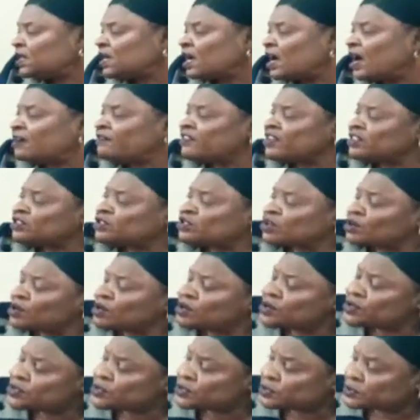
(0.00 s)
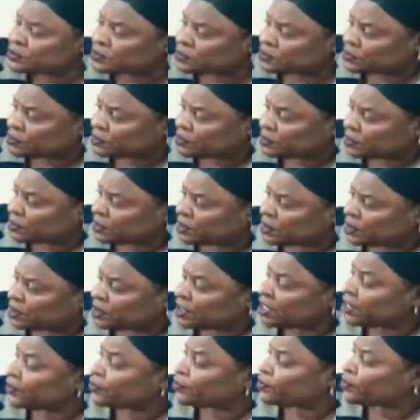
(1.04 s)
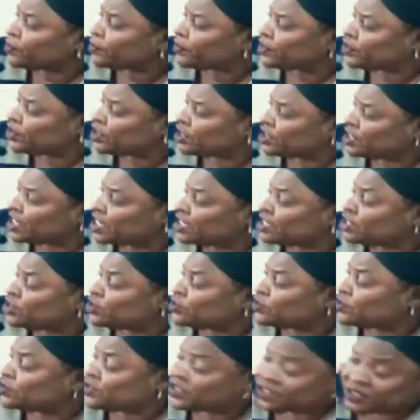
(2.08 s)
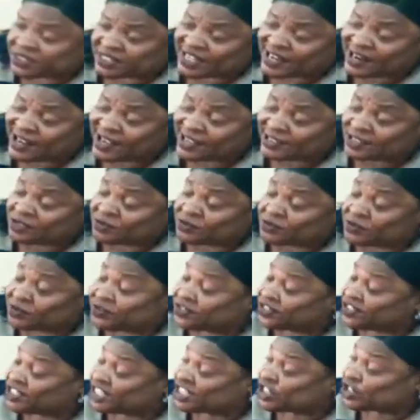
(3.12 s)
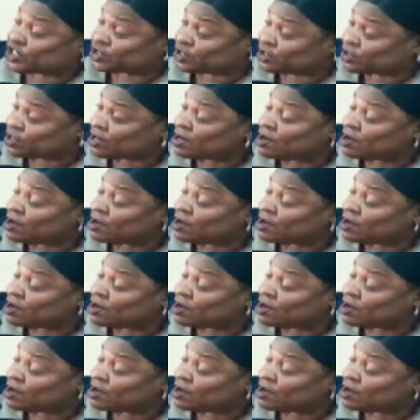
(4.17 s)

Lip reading: Having told you the authority, the institution that has jurisdiction